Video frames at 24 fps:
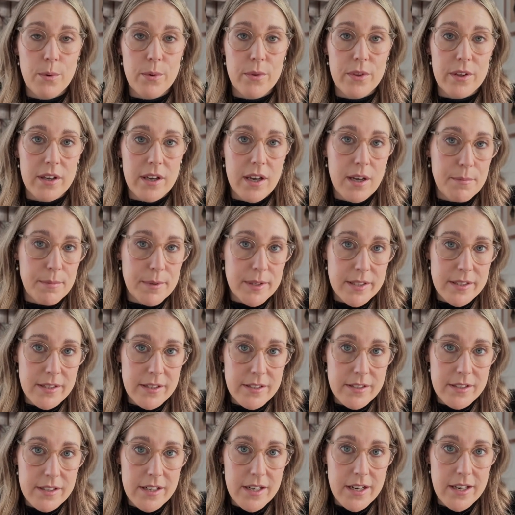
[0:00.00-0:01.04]
the cupboards
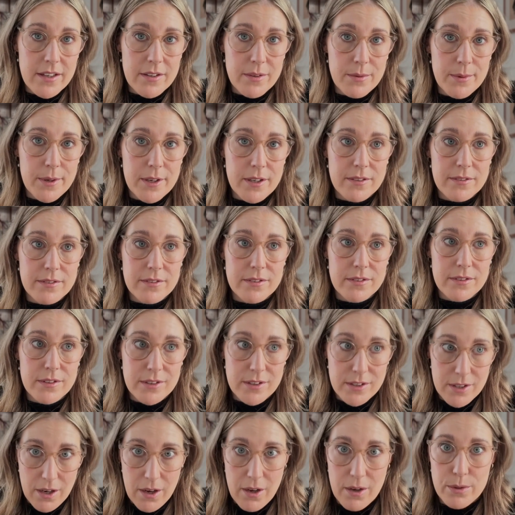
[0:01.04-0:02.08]
underneath weren't
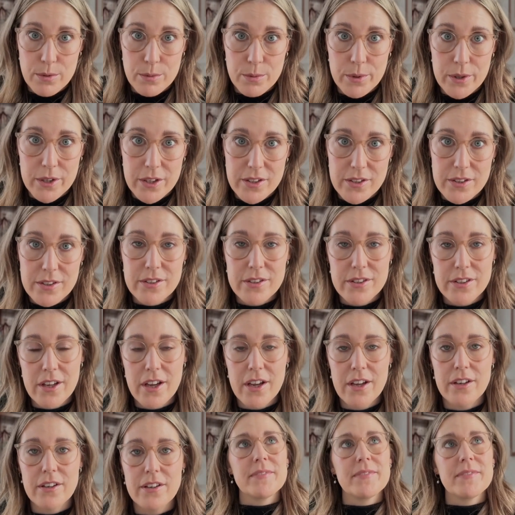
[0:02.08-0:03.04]
dark wood. So